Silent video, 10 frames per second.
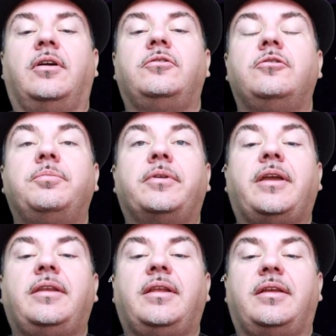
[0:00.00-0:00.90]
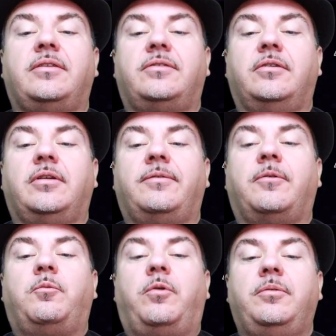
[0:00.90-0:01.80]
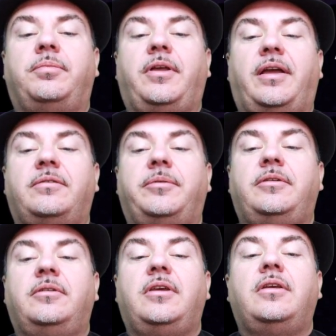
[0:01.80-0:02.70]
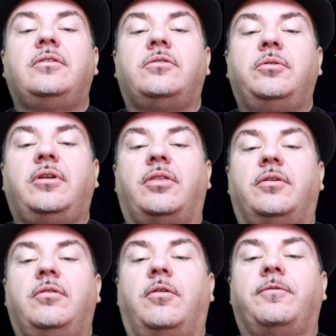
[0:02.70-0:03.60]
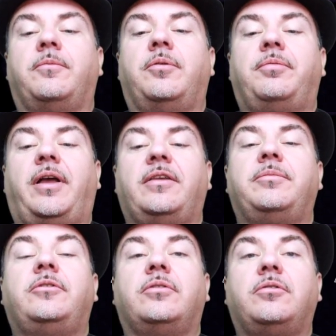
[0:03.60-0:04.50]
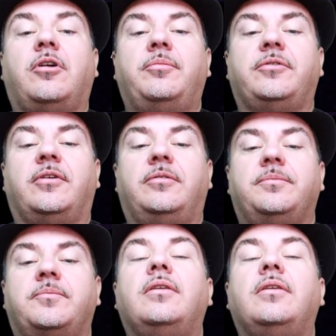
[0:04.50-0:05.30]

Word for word: are duplicated and inserted from one plasmid to another or from the plasmid to the chromosome.